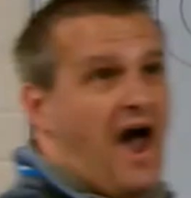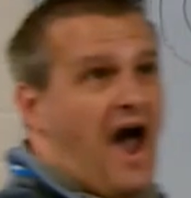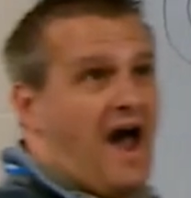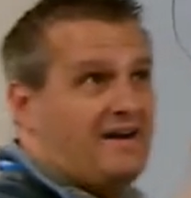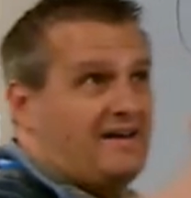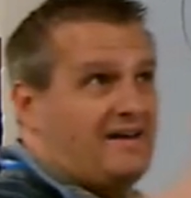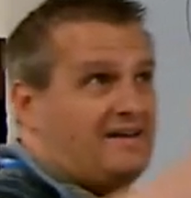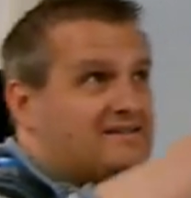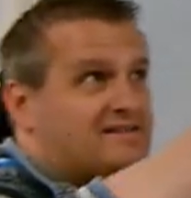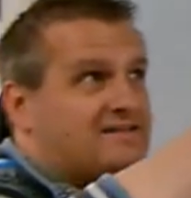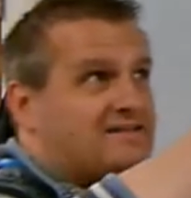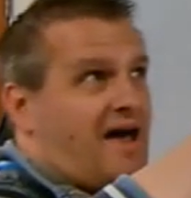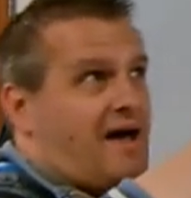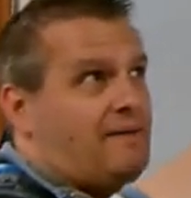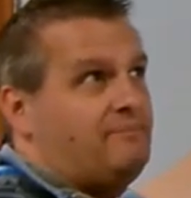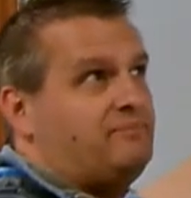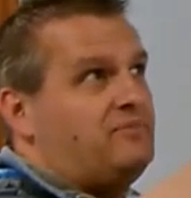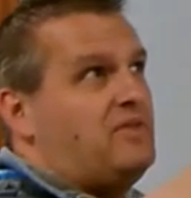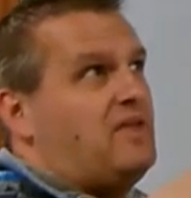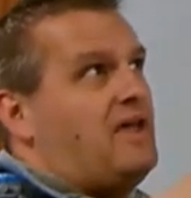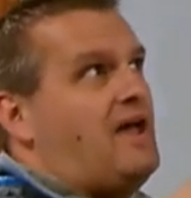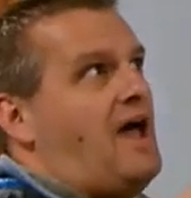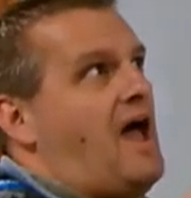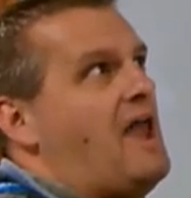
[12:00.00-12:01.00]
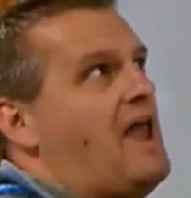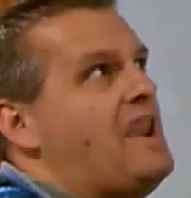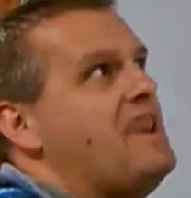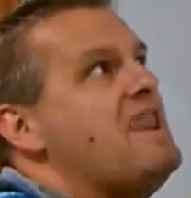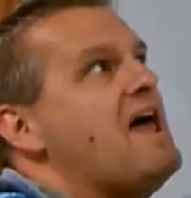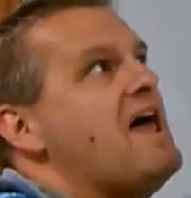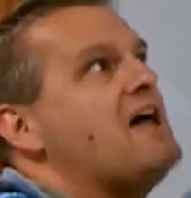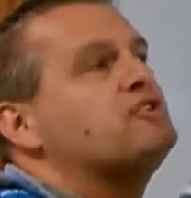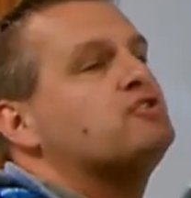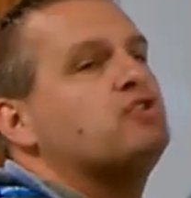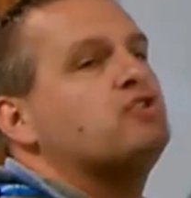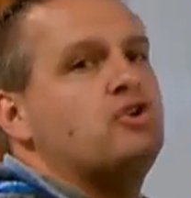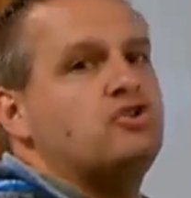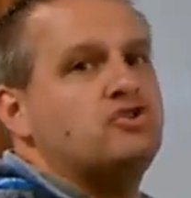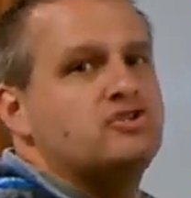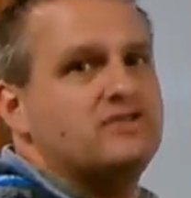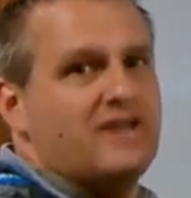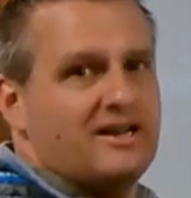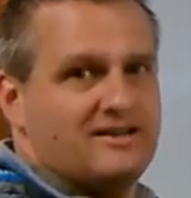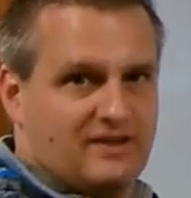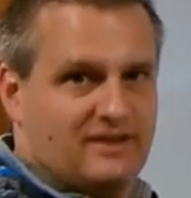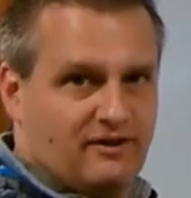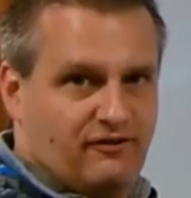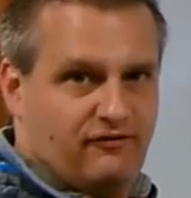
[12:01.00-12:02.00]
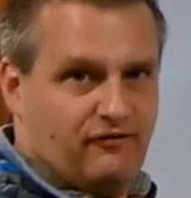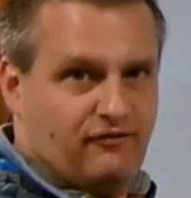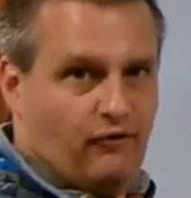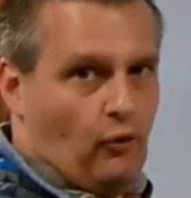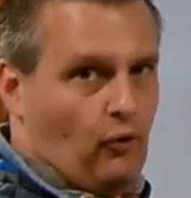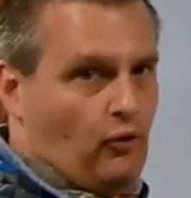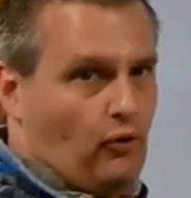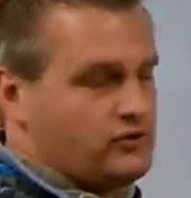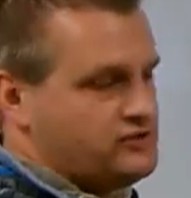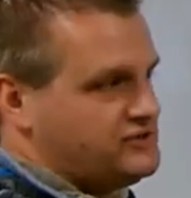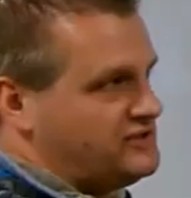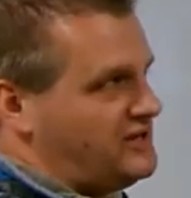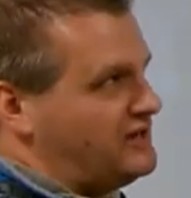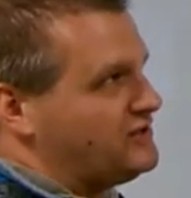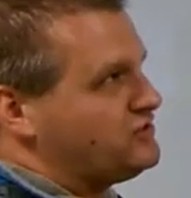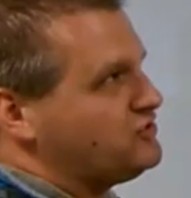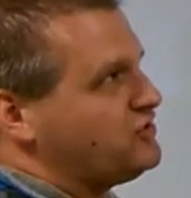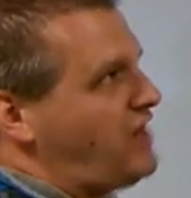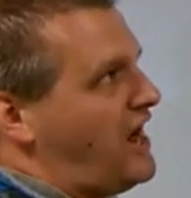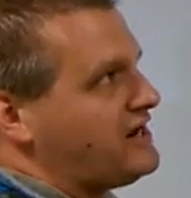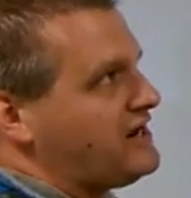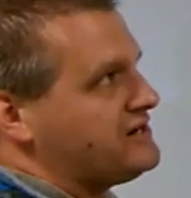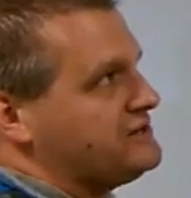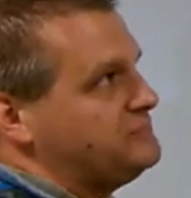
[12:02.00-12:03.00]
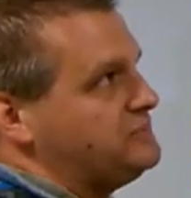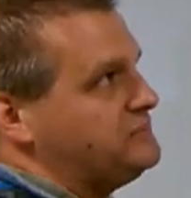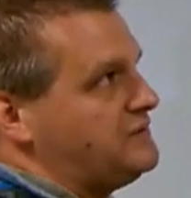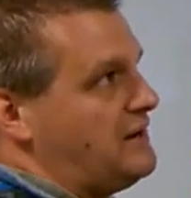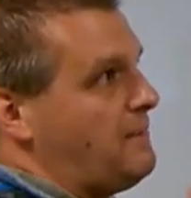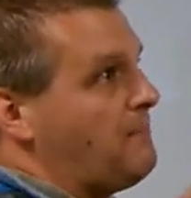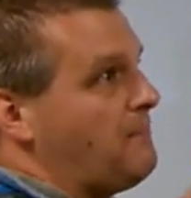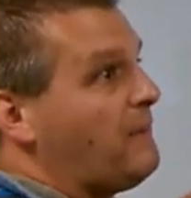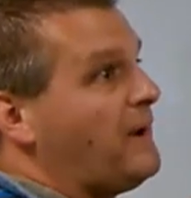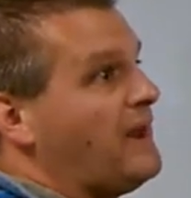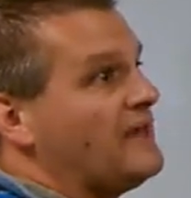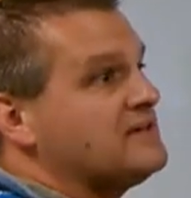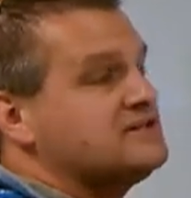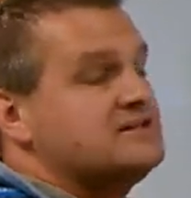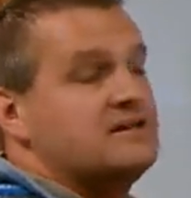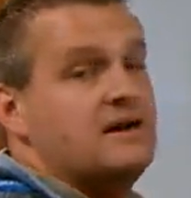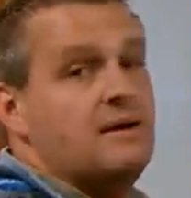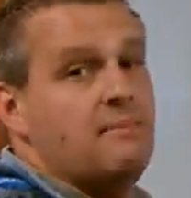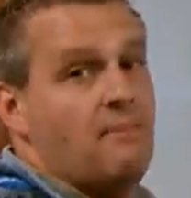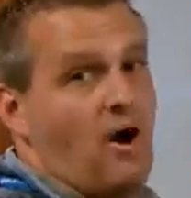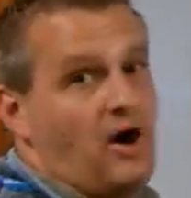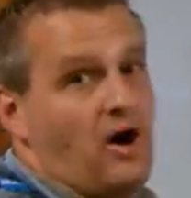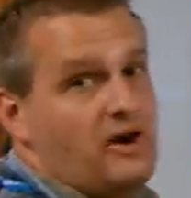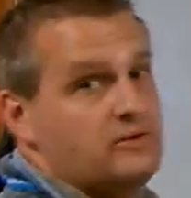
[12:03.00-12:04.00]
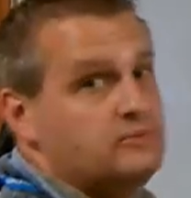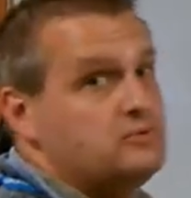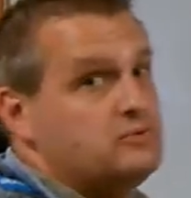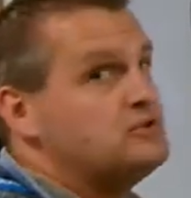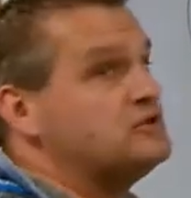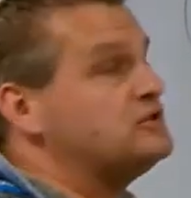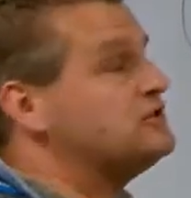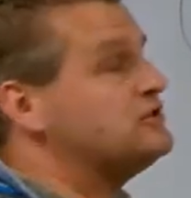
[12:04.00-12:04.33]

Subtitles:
and it's that electrostatic force, the attraction between a plus and a minus, which is